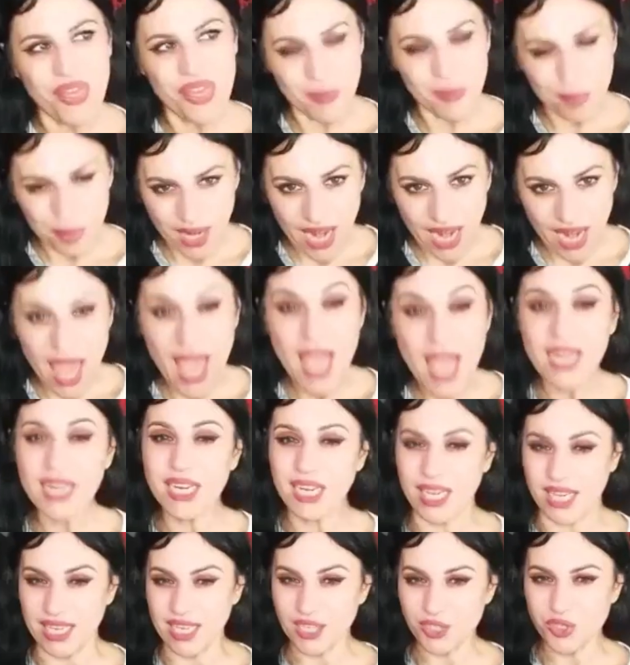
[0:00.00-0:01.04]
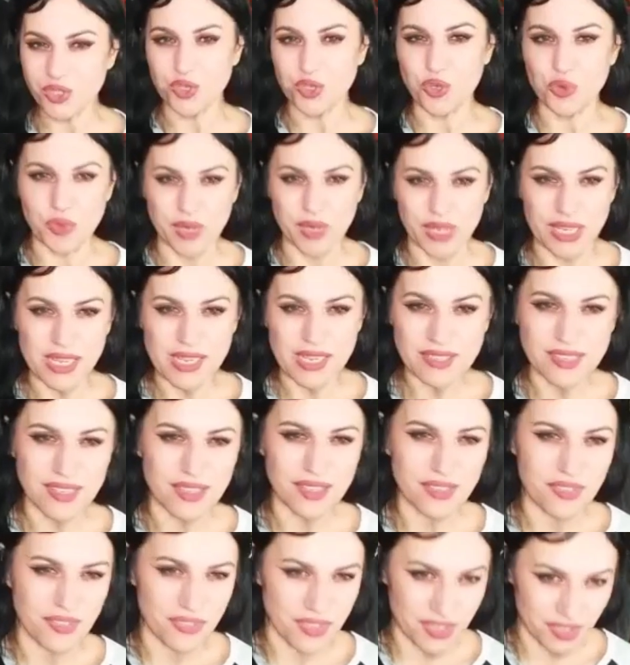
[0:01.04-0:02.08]
the plan is to release
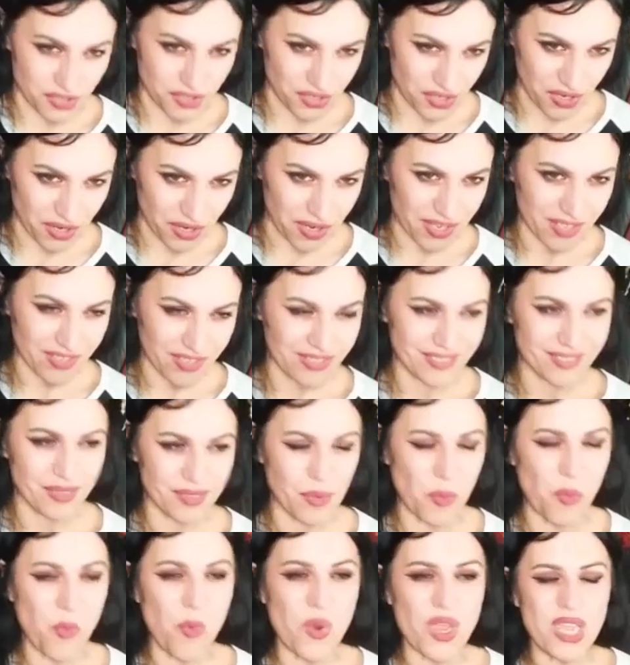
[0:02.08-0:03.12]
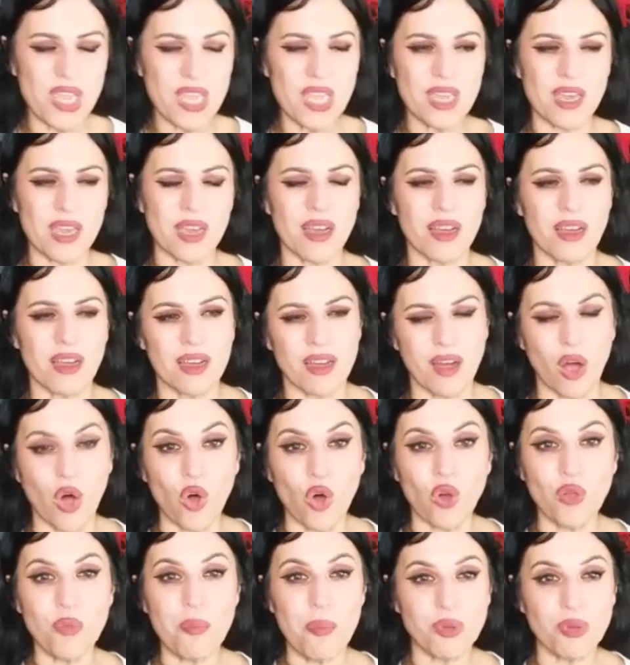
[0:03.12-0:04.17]
it this year. We uh,
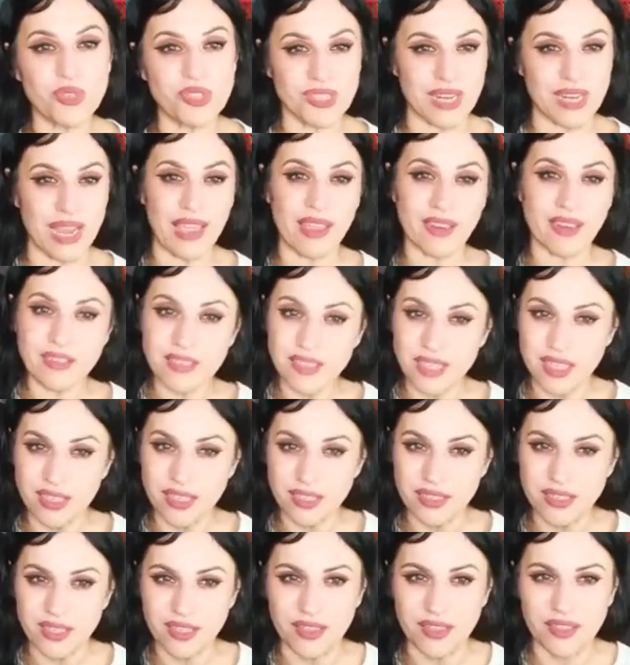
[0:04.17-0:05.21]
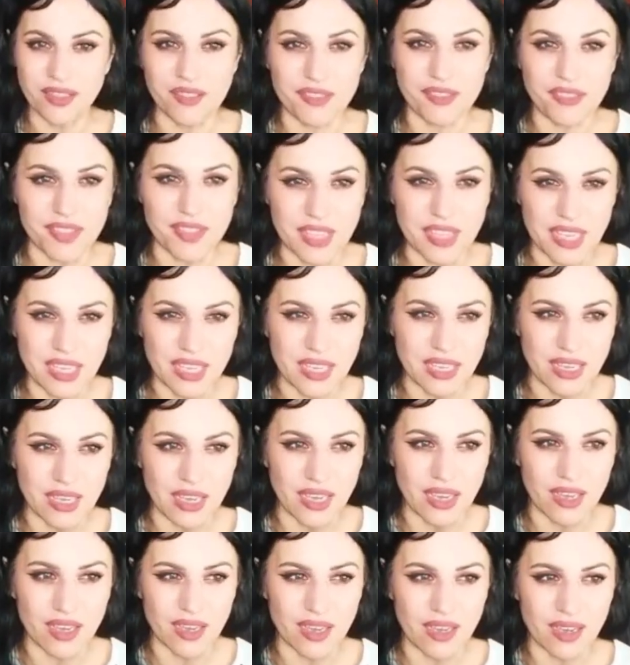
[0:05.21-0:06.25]
almost ended the,
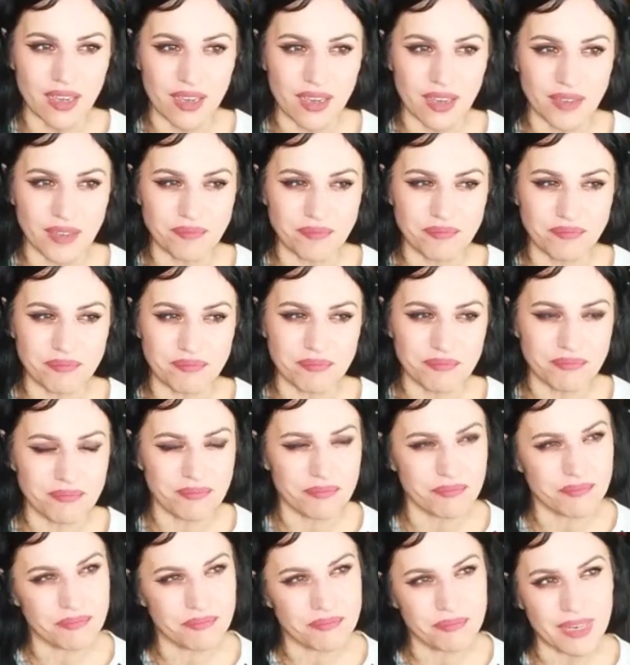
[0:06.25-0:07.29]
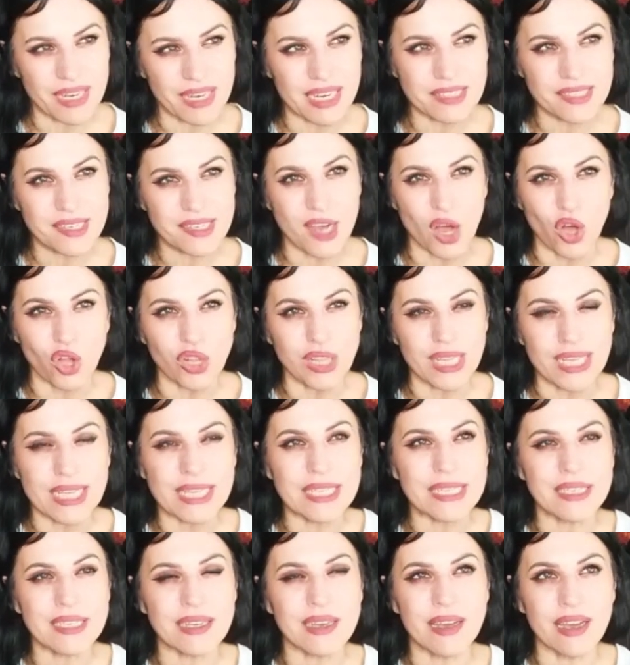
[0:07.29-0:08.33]
uh, let's call
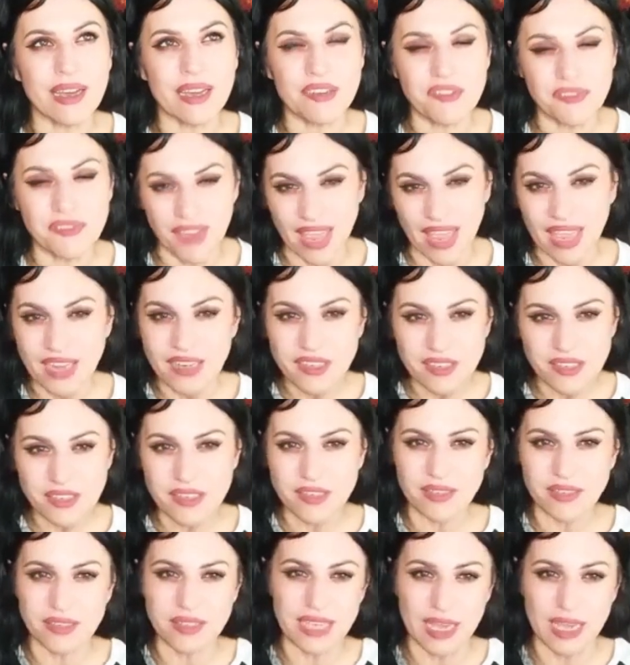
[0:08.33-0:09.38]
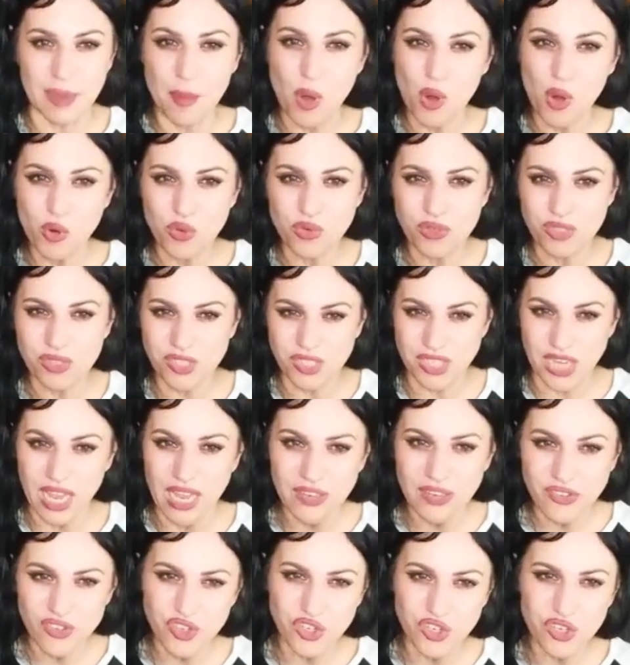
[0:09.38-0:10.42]
it advanced demo
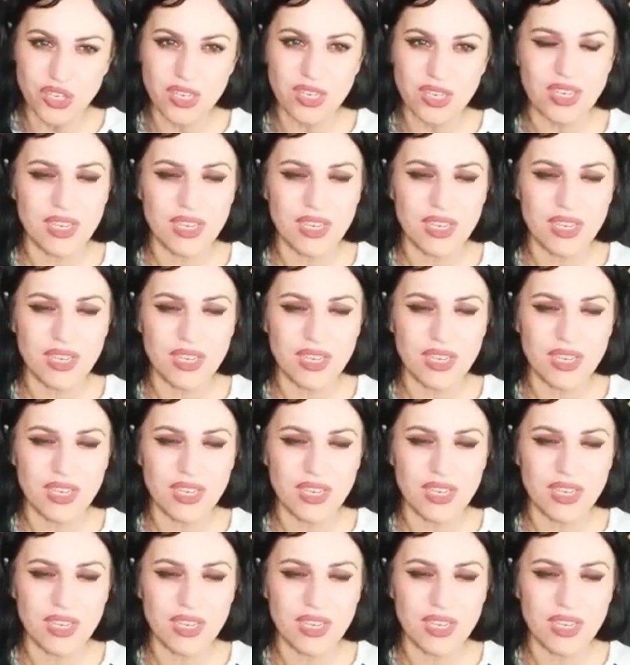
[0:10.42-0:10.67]
stage